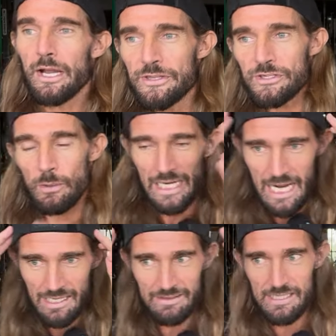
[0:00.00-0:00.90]
And so I
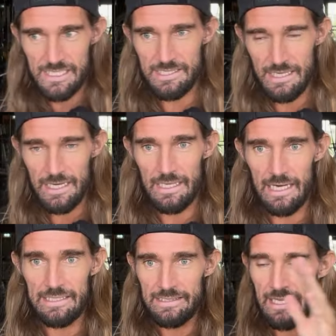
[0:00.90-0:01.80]
had this
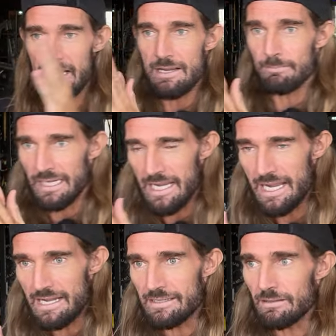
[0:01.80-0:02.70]
idea in my
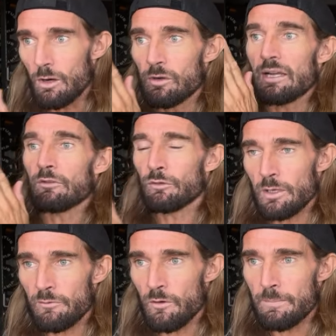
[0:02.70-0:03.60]
head okay,
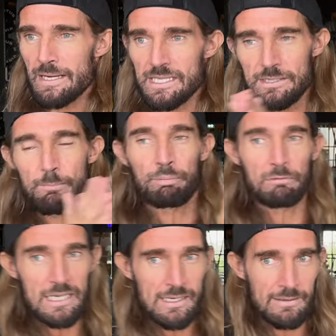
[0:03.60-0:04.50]
34 minutes,
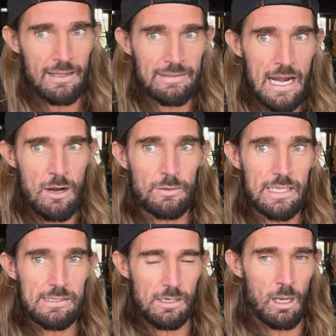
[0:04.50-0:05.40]
break that down
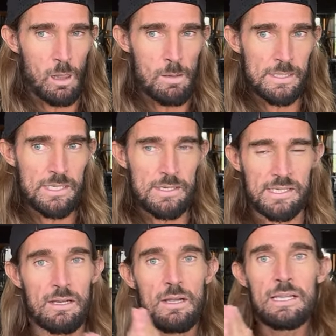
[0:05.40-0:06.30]
into kilometers.